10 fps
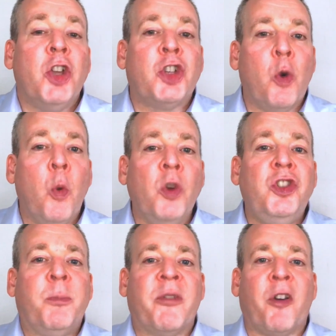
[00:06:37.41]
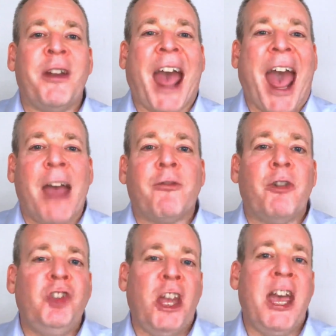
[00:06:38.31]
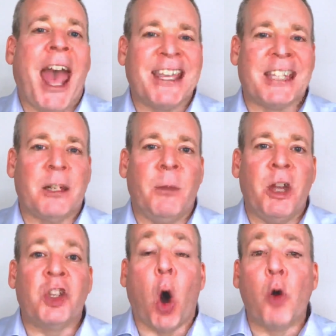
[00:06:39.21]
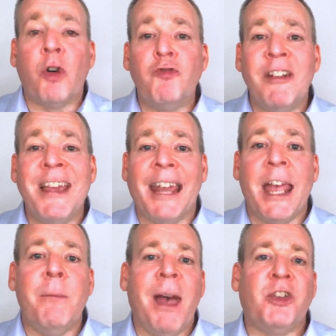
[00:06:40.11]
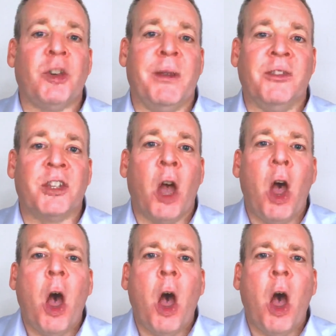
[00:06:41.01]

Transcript: So would you prefer an average ear estimate or a real ear measurement?